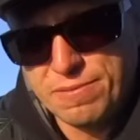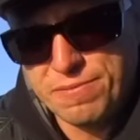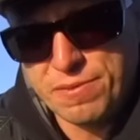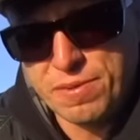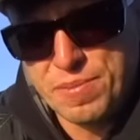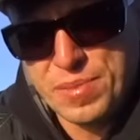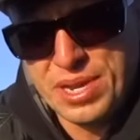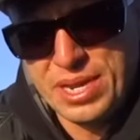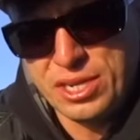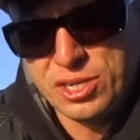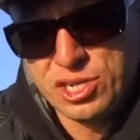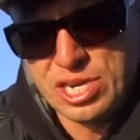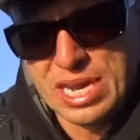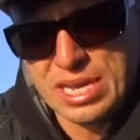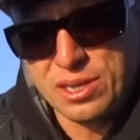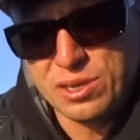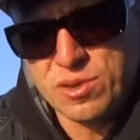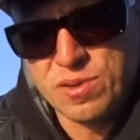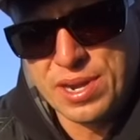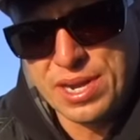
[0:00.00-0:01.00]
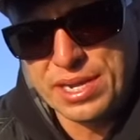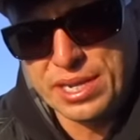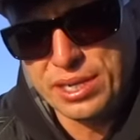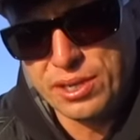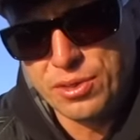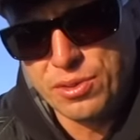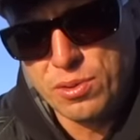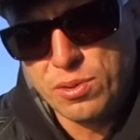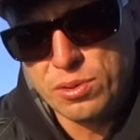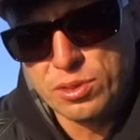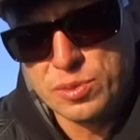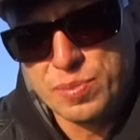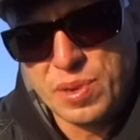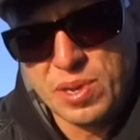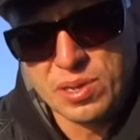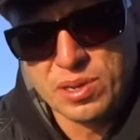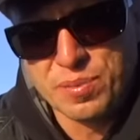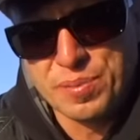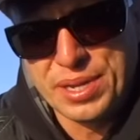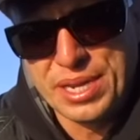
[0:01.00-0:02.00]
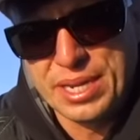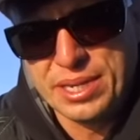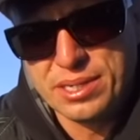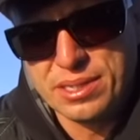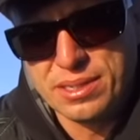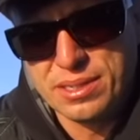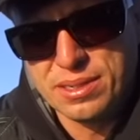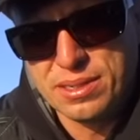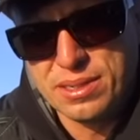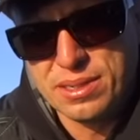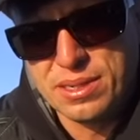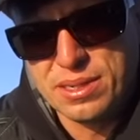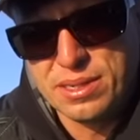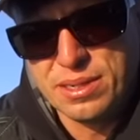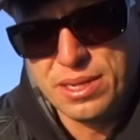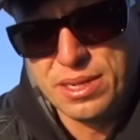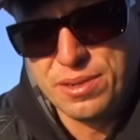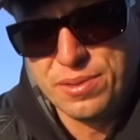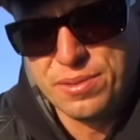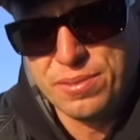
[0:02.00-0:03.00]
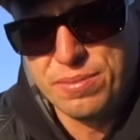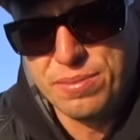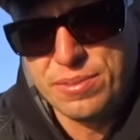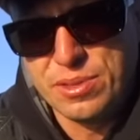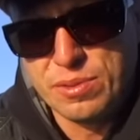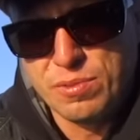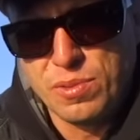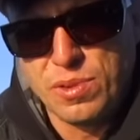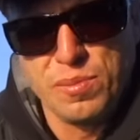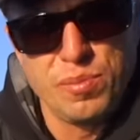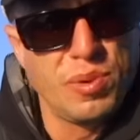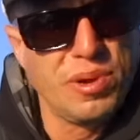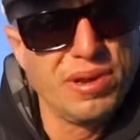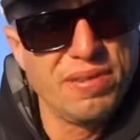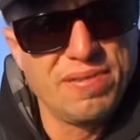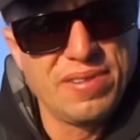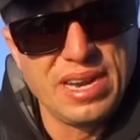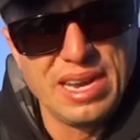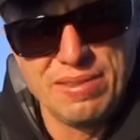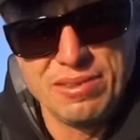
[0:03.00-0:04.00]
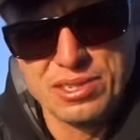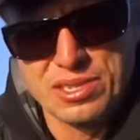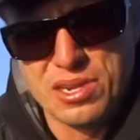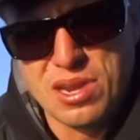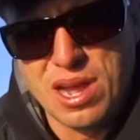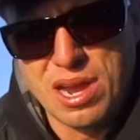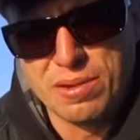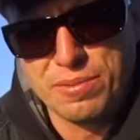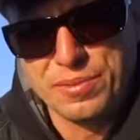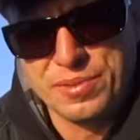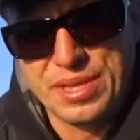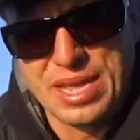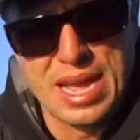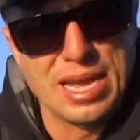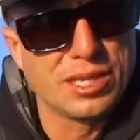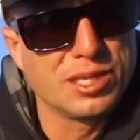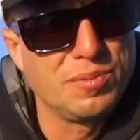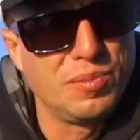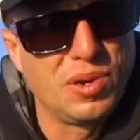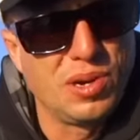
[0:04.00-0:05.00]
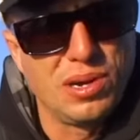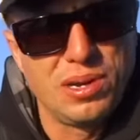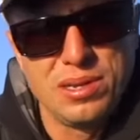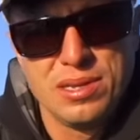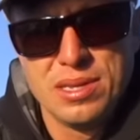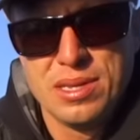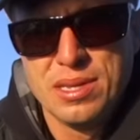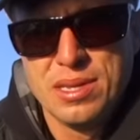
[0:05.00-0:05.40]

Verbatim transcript: For me, shallow cranking, throwing smaller baits, uh, you know, the one point five is not that small,